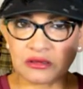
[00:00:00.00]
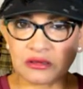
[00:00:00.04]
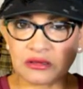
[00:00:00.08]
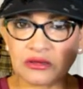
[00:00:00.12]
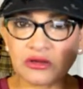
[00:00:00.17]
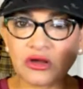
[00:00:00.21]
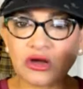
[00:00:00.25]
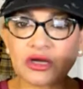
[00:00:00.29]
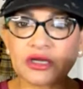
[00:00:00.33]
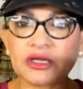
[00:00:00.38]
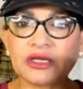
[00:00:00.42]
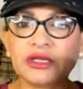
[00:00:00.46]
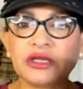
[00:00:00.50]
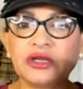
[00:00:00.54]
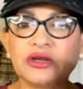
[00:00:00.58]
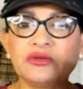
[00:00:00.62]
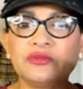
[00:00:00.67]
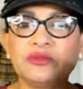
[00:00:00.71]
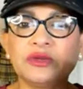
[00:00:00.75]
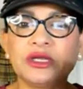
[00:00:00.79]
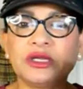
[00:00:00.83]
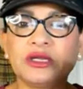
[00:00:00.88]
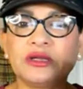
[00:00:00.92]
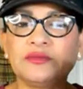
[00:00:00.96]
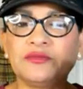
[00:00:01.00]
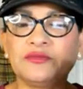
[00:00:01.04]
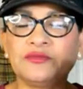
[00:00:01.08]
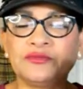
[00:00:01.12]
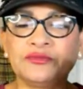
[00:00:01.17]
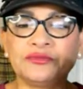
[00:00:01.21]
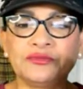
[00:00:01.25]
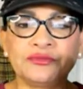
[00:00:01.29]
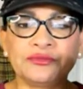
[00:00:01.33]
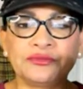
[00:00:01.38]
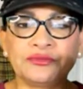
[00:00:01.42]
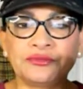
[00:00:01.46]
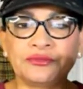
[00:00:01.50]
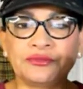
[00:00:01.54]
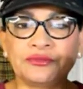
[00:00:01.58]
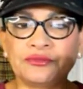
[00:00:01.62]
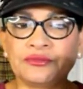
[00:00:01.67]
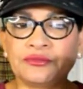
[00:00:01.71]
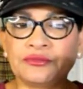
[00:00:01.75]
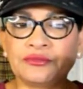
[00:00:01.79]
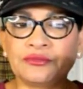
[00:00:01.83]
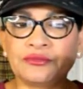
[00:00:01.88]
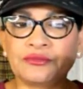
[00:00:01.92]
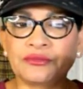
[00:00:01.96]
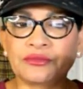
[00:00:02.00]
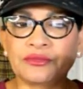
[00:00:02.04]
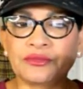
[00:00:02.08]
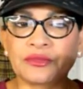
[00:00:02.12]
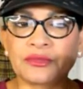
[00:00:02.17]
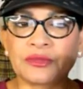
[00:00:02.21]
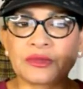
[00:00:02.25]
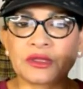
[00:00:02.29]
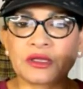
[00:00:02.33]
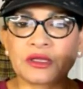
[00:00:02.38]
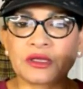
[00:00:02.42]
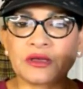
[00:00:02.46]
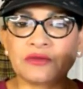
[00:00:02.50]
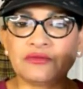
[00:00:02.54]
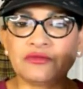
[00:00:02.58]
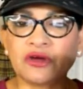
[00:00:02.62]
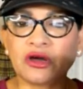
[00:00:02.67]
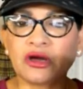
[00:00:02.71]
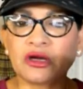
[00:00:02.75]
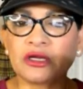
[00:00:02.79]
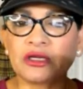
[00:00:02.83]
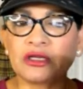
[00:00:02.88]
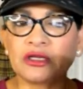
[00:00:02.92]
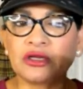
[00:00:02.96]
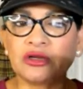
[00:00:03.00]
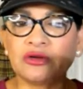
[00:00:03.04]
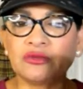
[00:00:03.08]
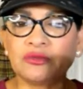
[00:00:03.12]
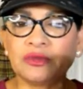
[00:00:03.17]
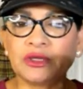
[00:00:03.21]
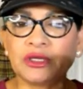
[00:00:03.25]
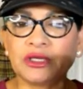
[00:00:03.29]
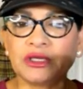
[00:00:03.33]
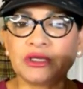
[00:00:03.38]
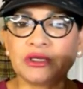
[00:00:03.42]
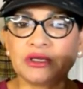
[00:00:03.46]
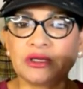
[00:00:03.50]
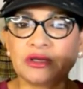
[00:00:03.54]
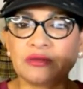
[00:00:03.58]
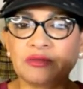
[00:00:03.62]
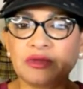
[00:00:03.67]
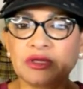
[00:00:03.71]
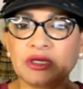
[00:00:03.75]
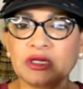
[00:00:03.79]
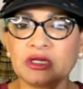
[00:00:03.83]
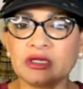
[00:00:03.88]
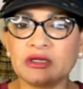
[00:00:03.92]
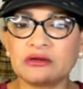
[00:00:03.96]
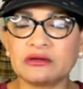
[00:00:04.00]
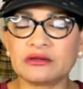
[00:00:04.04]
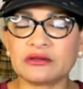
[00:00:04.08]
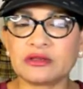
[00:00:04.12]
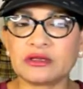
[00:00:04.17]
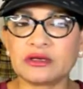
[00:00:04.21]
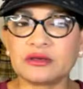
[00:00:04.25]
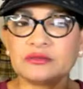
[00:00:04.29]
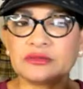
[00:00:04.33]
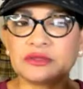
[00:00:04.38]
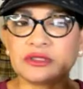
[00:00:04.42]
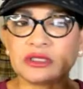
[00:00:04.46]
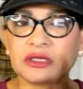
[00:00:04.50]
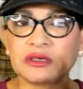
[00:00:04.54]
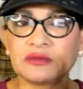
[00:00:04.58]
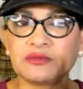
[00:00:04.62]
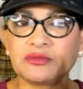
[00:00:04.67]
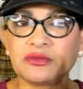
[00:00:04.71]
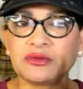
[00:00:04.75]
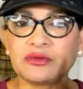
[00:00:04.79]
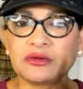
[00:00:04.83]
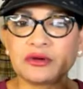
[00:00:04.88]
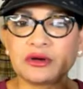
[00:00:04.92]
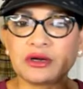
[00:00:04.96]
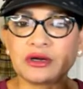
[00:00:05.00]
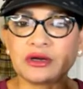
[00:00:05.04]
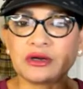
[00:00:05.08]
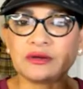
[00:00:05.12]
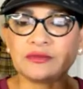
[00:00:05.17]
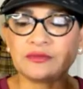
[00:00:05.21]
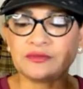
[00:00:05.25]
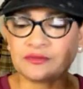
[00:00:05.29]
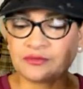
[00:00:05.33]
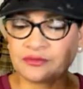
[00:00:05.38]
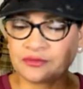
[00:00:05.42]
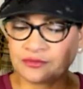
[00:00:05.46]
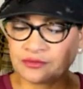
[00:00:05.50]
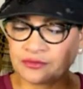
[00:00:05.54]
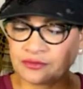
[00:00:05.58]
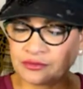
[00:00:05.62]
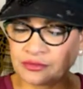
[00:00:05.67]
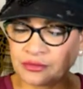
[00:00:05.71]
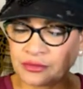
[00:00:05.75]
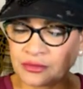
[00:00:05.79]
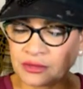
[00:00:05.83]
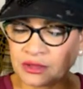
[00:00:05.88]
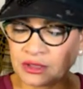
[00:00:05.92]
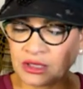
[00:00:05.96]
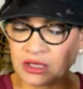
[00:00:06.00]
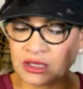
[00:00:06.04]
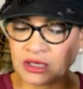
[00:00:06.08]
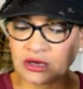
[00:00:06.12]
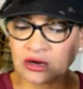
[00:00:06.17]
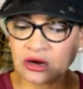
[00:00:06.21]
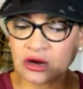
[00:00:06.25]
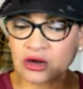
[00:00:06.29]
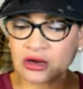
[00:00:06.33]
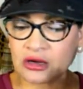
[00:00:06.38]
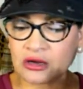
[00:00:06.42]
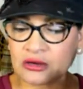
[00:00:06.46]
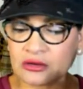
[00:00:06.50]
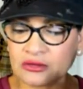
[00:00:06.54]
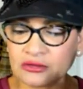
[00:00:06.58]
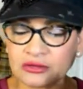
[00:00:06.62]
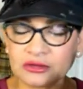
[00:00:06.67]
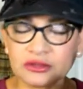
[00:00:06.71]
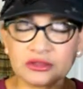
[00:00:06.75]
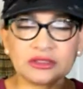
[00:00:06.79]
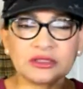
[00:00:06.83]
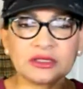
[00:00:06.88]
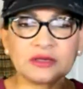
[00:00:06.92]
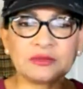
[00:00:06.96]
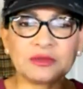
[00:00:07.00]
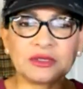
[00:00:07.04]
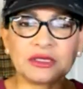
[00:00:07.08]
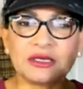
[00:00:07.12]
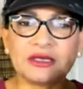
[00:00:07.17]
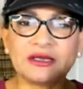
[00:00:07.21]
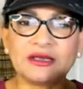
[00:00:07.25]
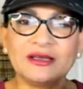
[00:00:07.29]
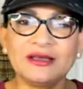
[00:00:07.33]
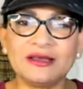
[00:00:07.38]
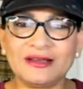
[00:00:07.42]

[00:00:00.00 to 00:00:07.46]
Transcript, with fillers: Y'all can hear me? If y'all can hear me, give me a little thumbs up or yeehaw or something.